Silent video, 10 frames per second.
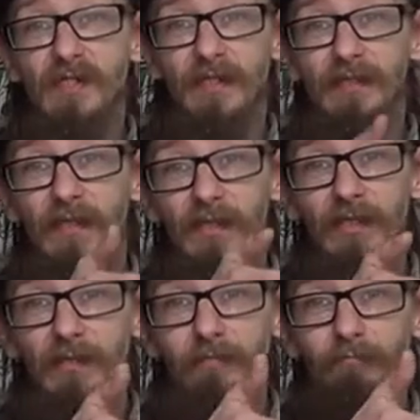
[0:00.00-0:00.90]
her
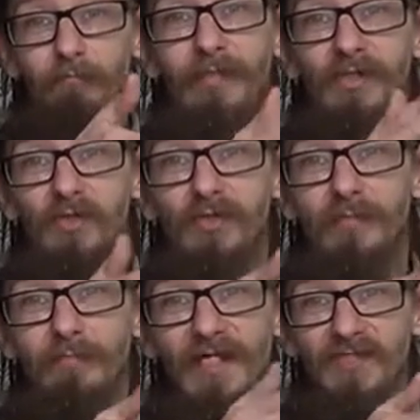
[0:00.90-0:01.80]
little pea
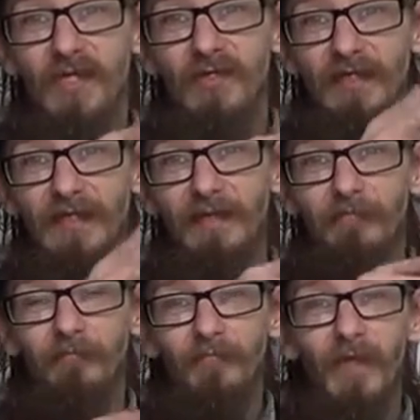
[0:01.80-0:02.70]
shooter blaster thingy.
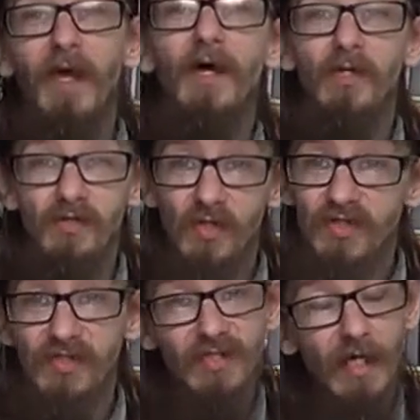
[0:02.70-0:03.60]

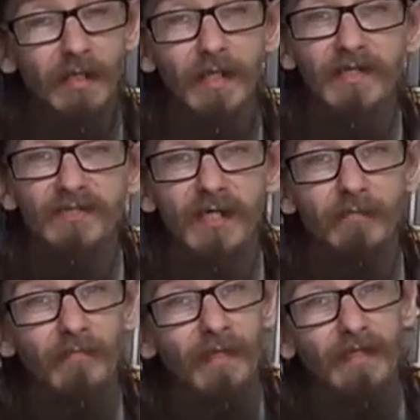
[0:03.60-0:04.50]
Does exactly the
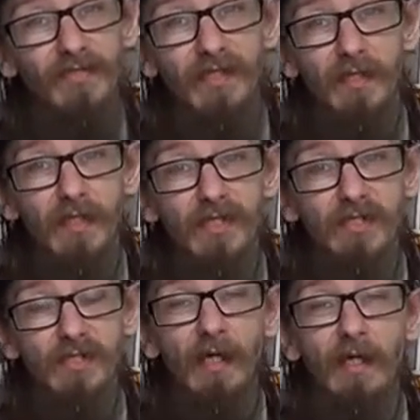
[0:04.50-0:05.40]
same thing as the
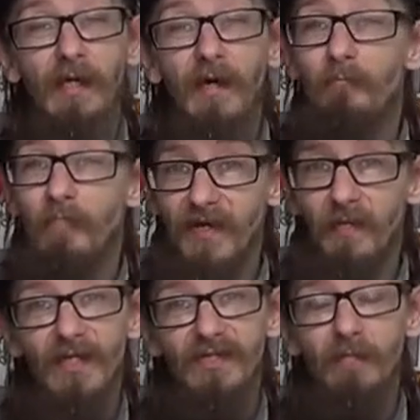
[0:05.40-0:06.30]
others, but
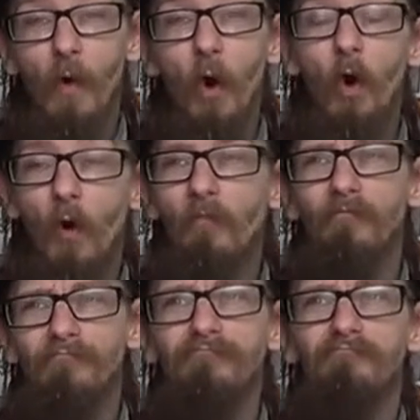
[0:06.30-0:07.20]
it makes it more